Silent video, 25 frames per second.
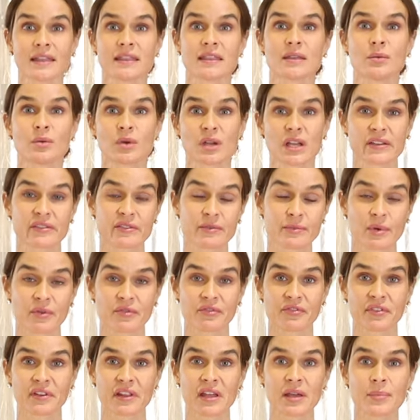Then we'll give them a
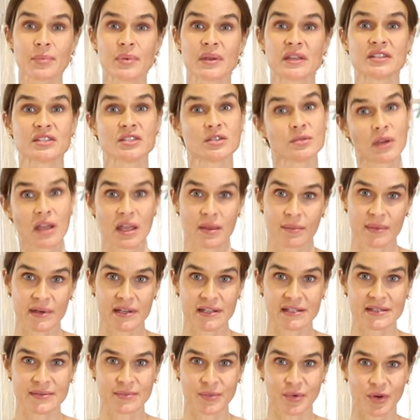flip and do eight
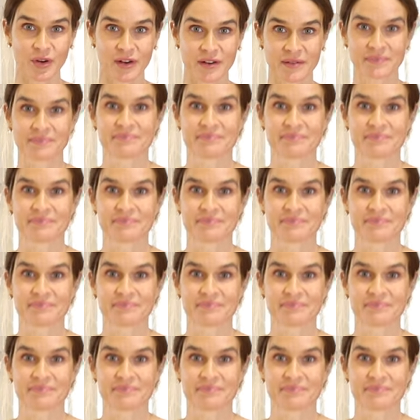minutes more.